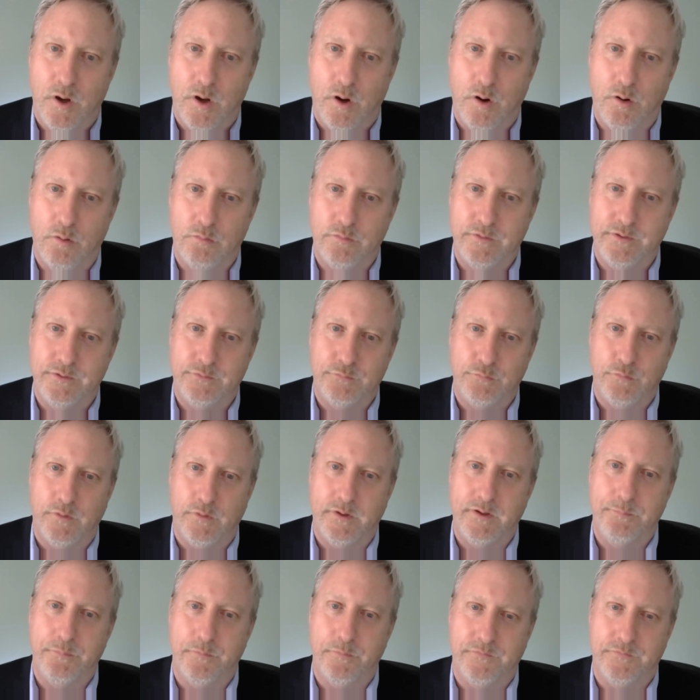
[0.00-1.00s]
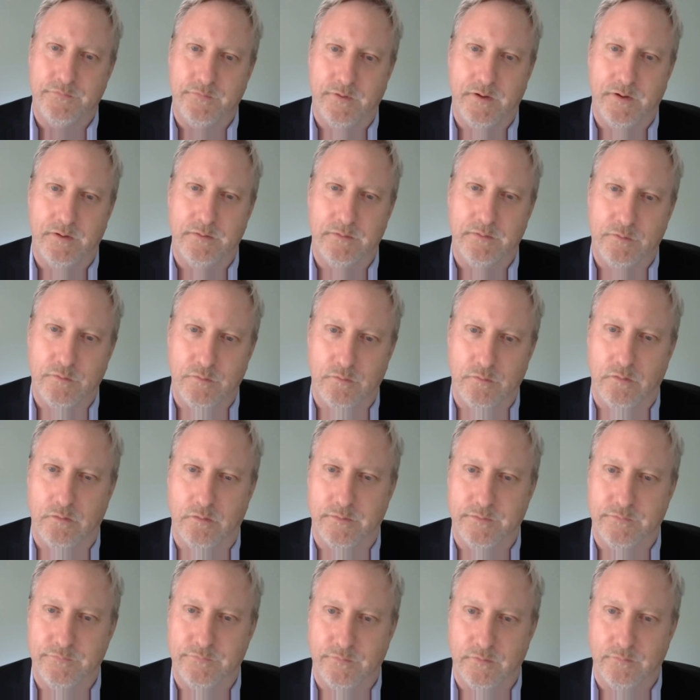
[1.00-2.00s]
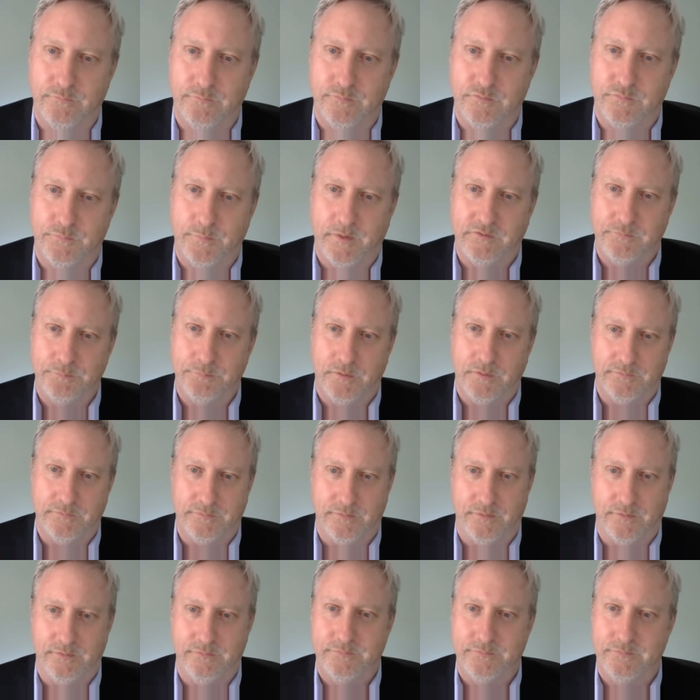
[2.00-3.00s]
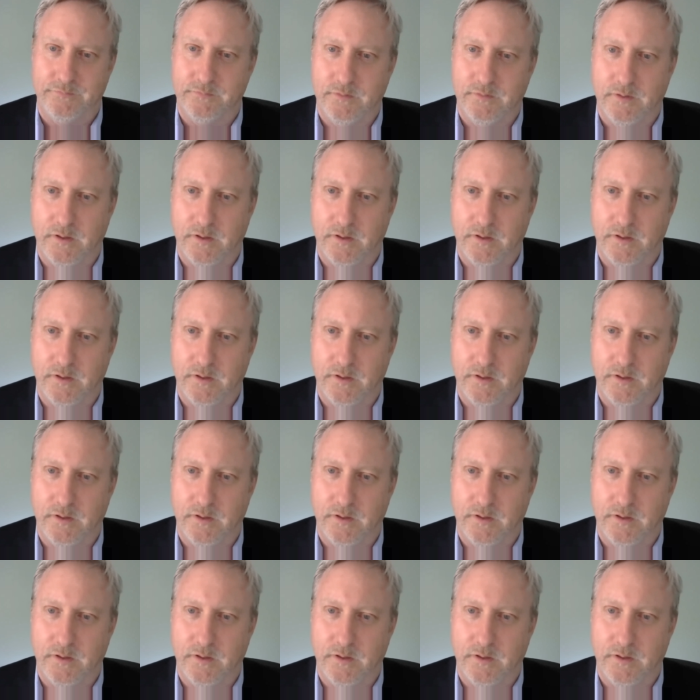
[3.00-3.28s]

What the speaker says: only 20% currently serve as vice presidents.